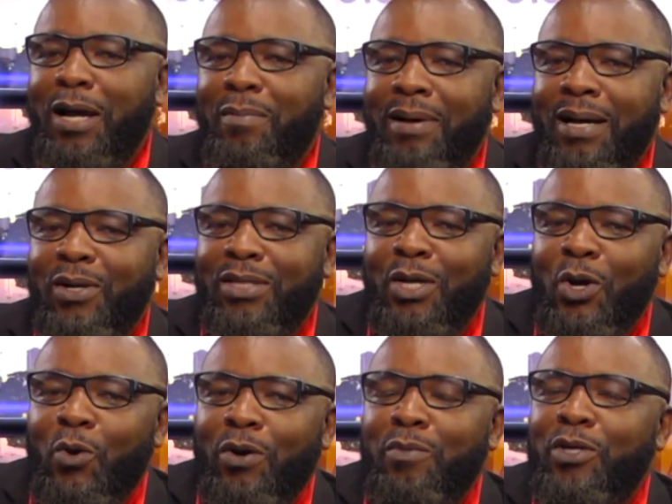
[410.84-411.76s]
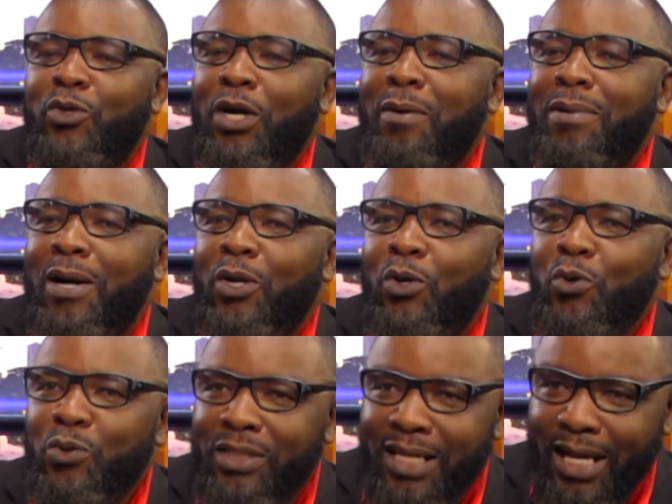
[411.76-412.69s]
talk about
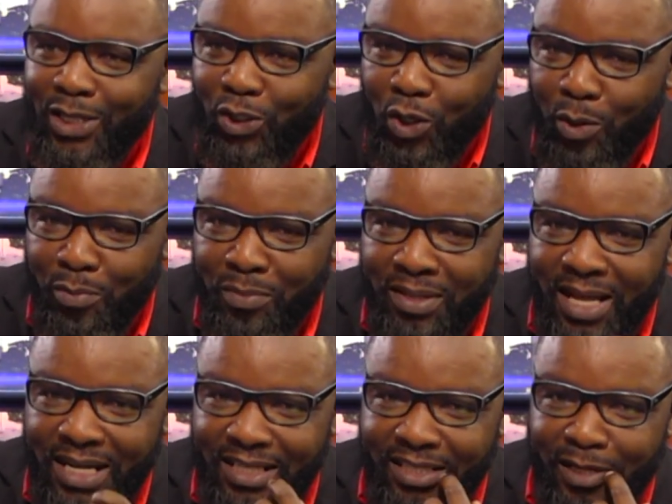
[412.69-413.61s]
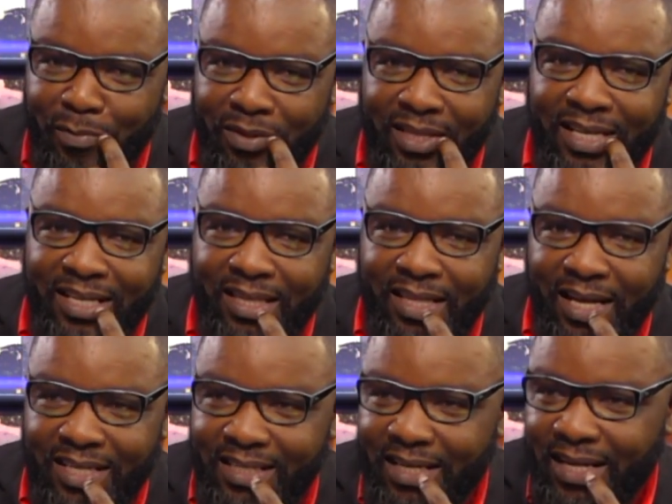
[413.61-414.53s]
losing a job, that is something
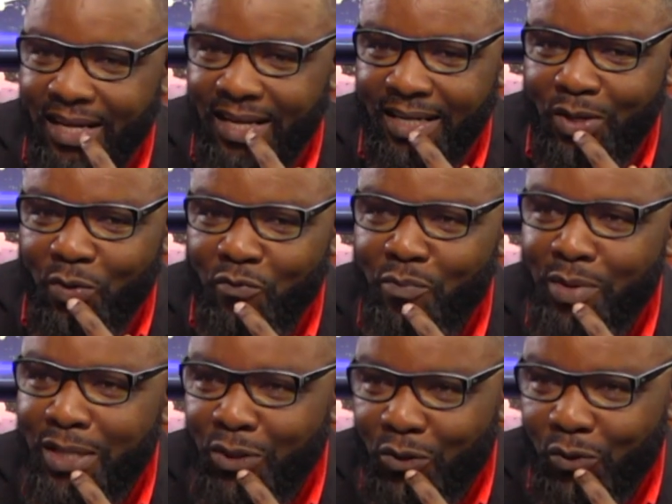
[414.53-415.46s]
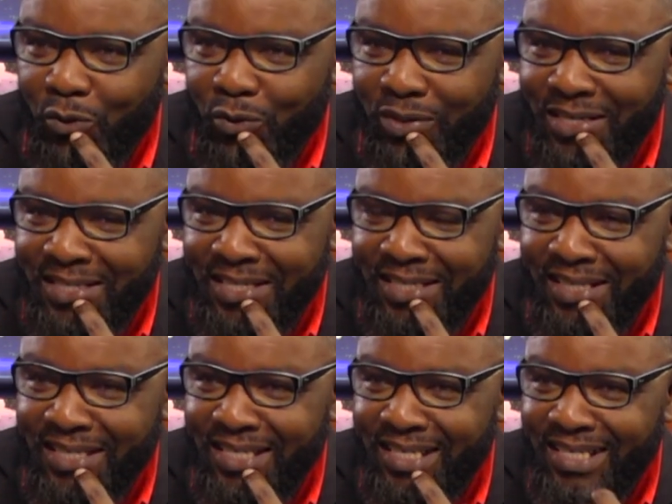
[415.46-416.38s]
that you've been through, isn't
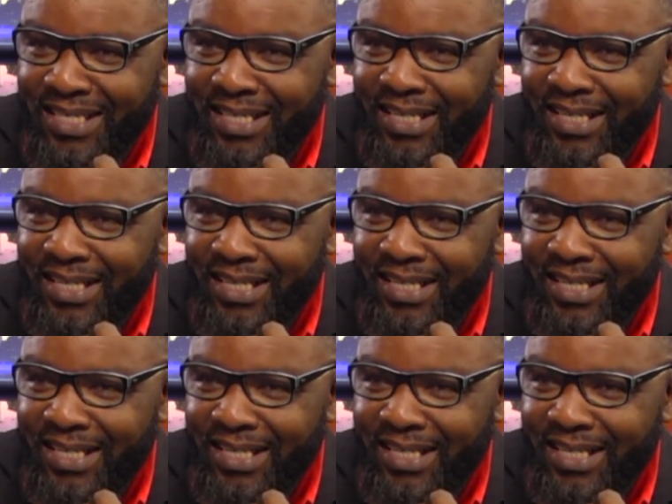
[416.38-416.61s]
it?